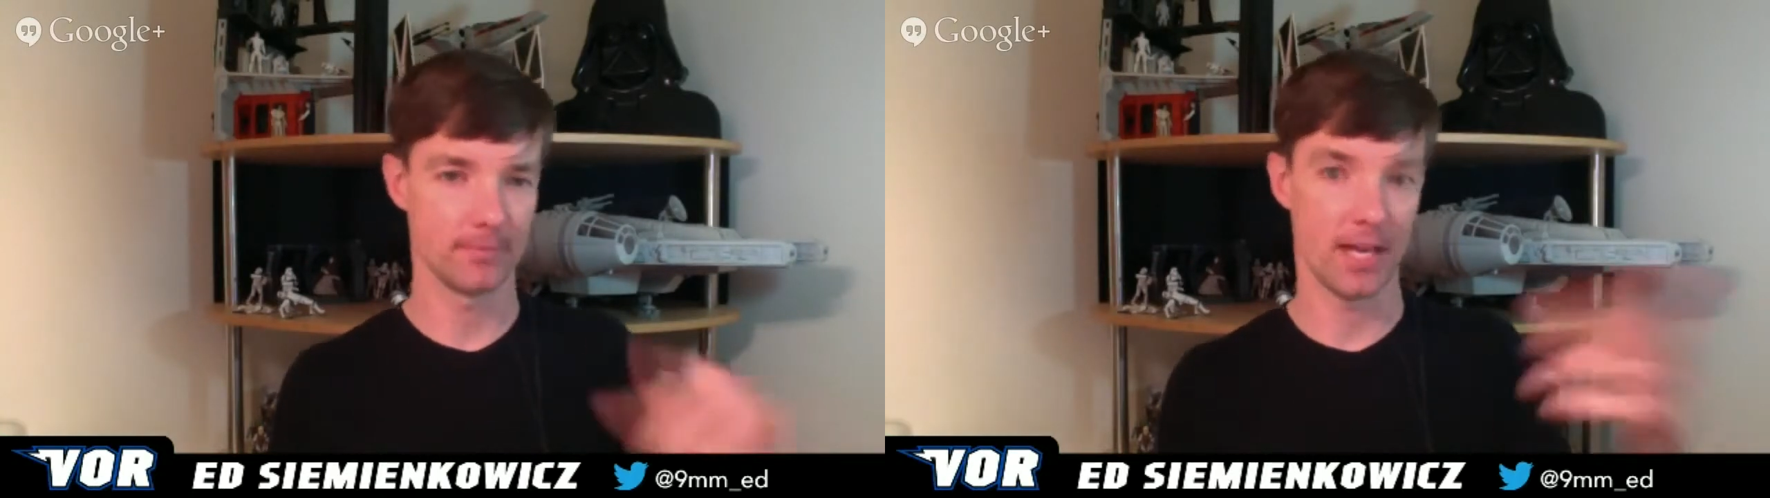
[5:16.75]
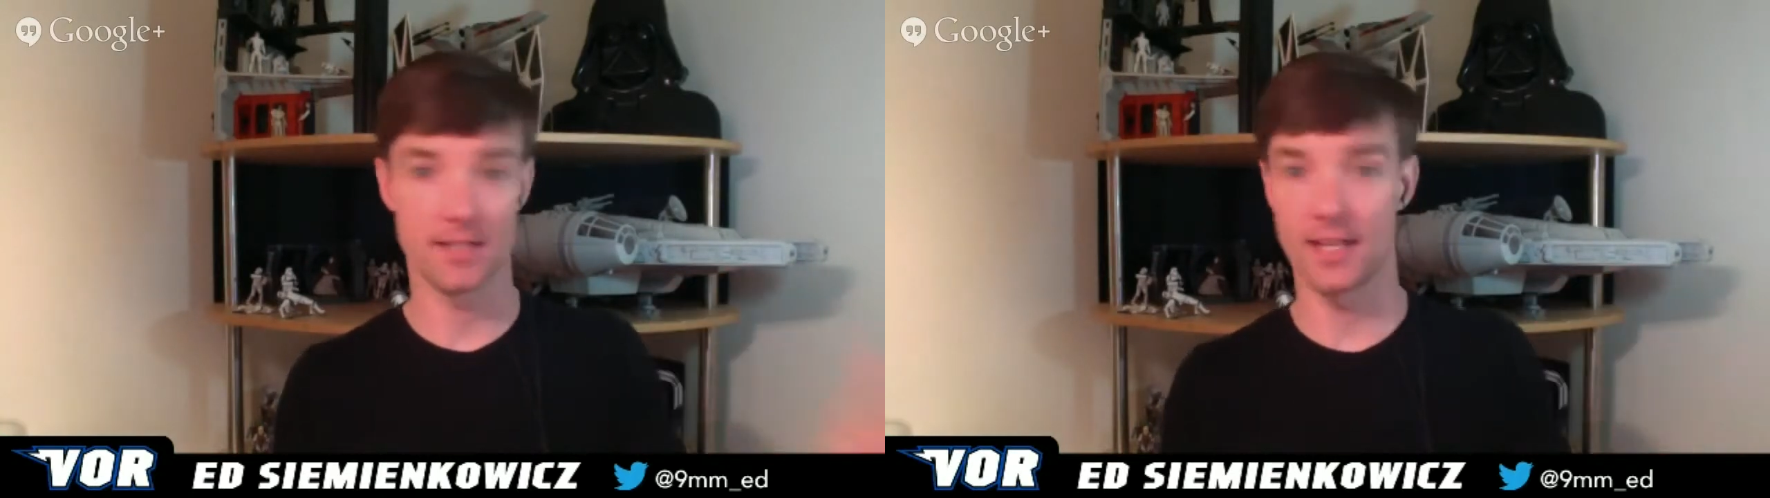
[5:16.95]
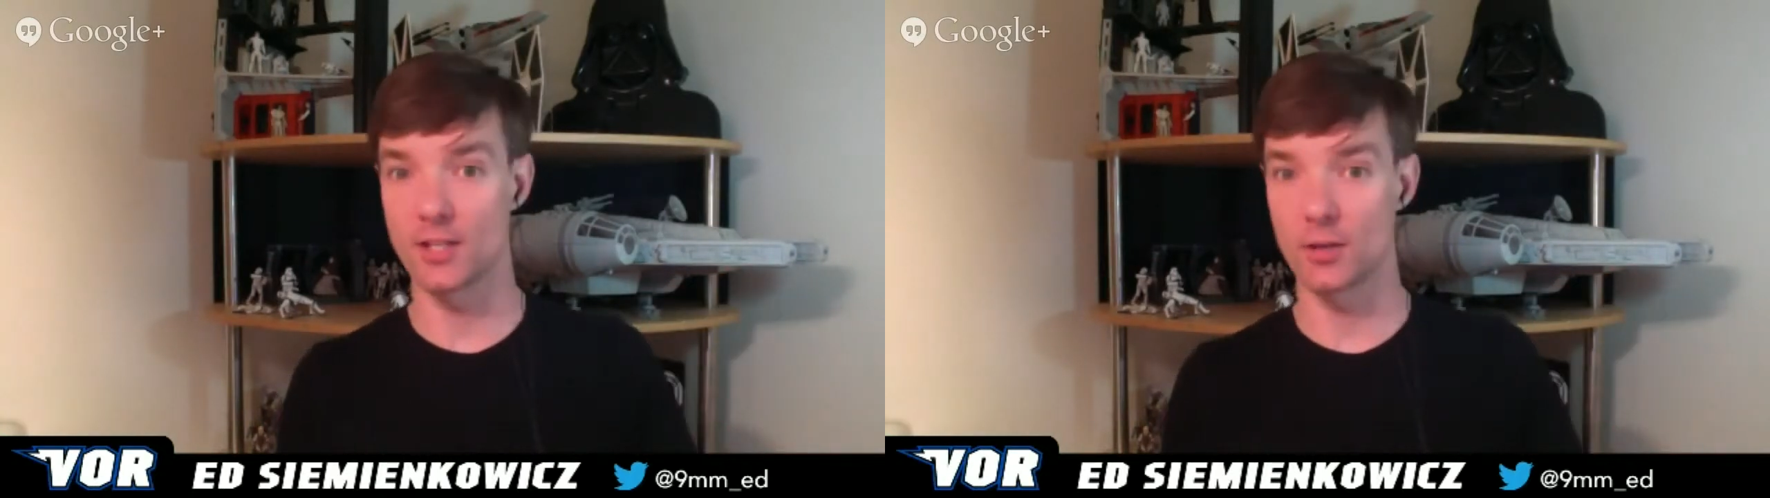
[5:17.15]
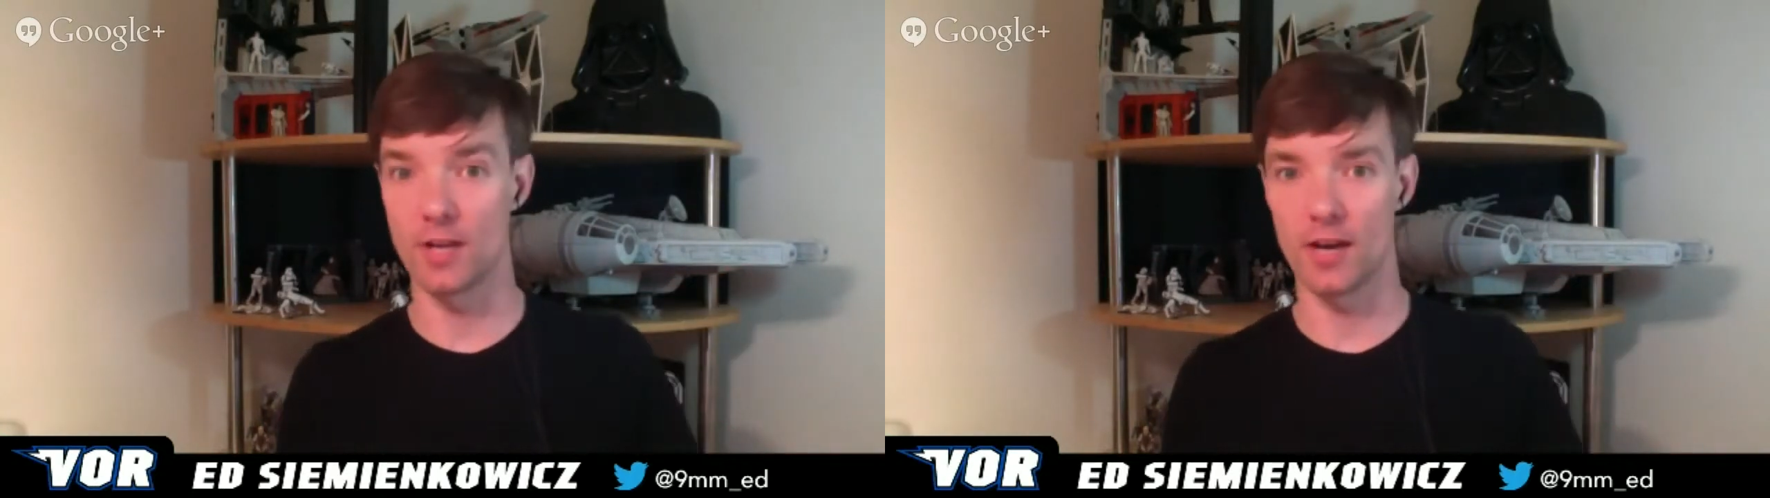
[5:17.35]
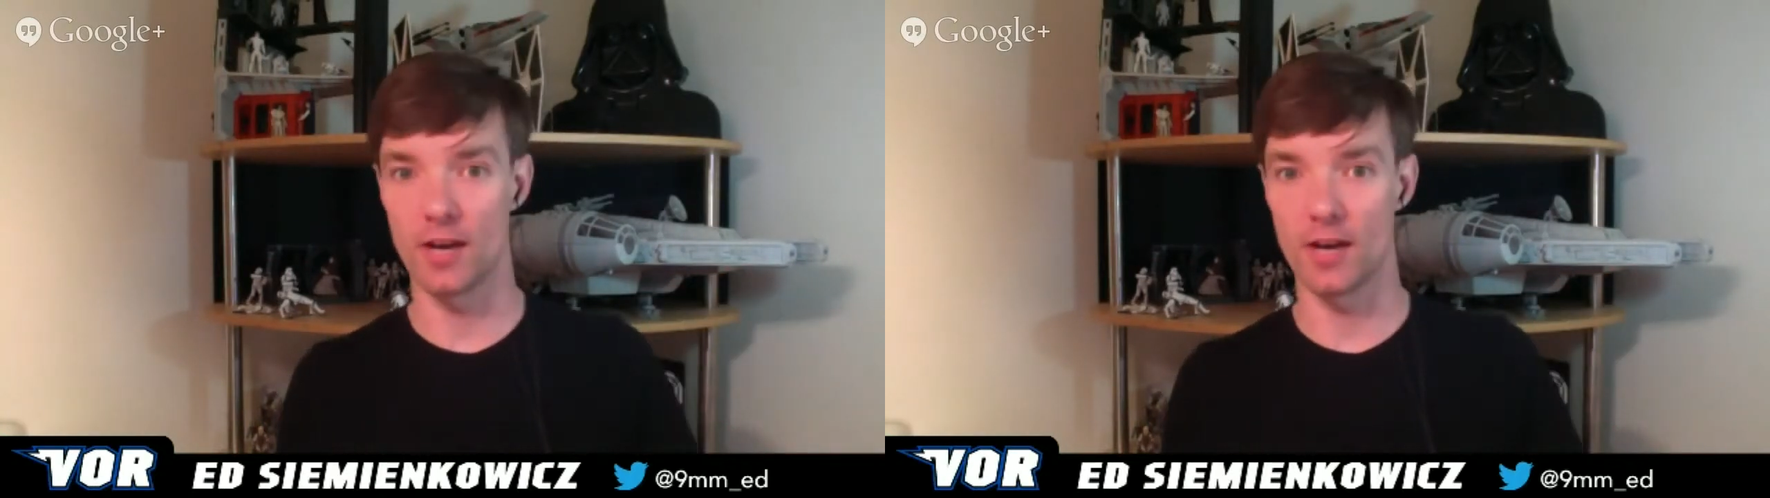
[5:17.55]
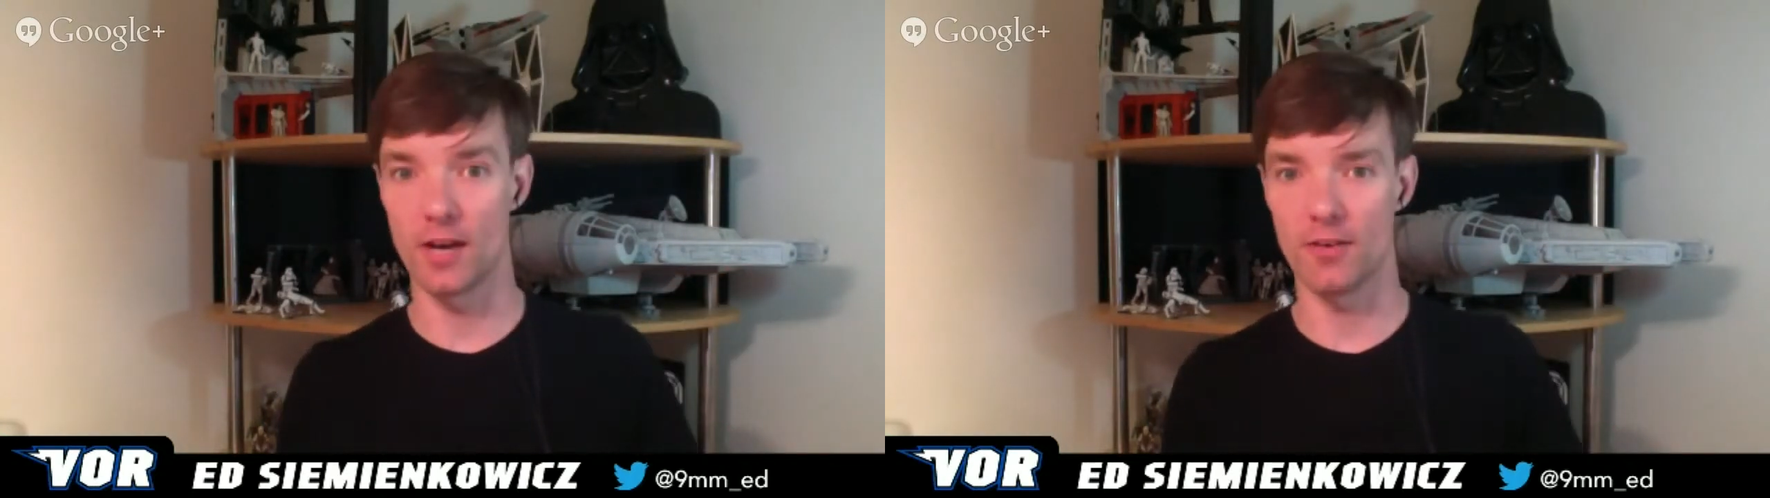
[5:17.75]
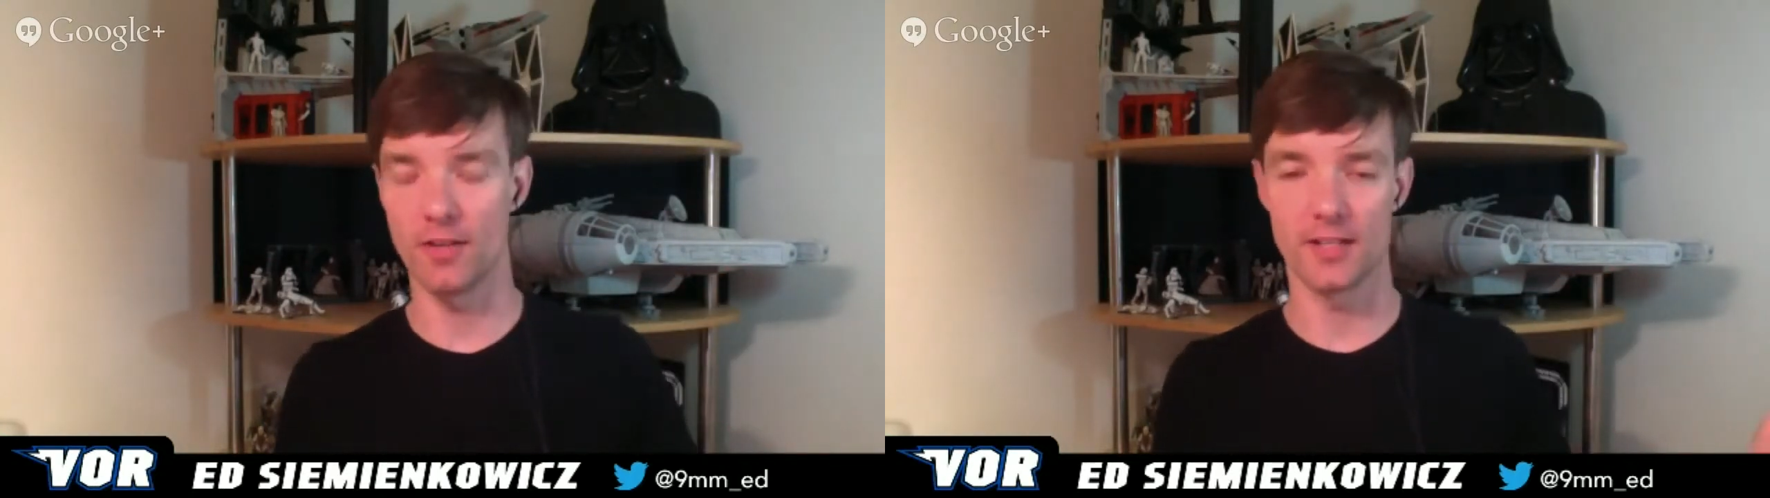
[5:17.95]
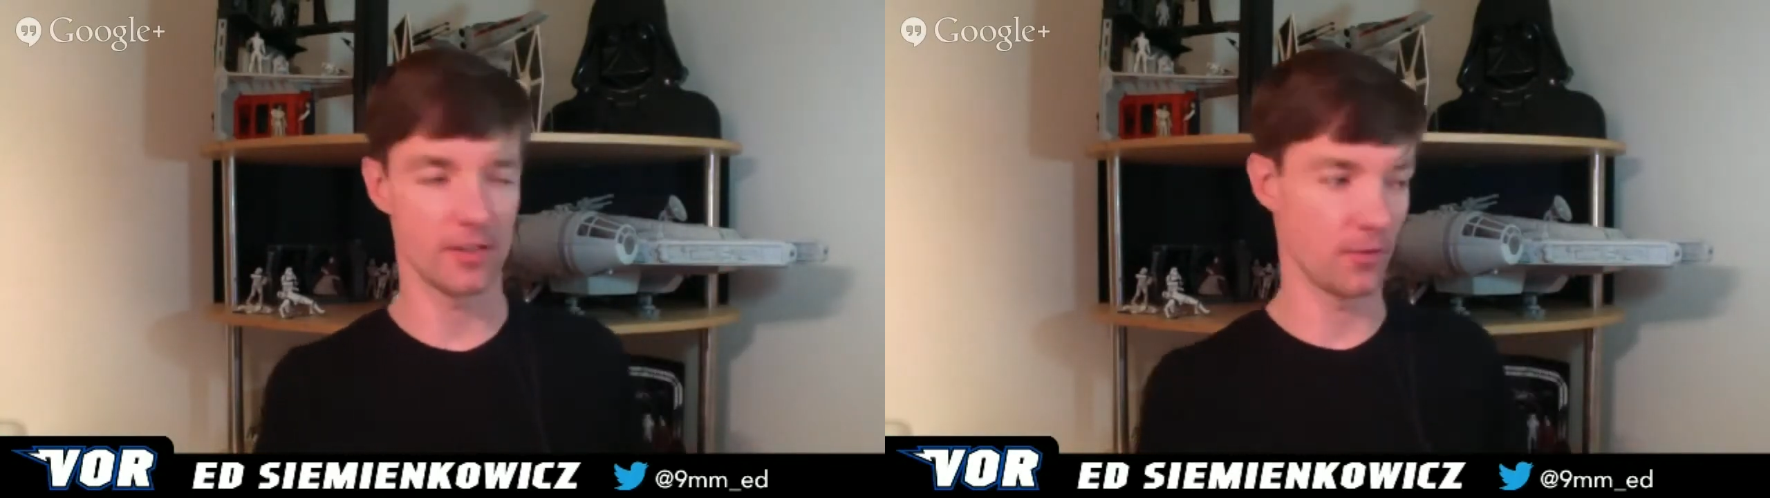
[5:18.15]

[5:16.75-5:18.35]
as they do nowadays,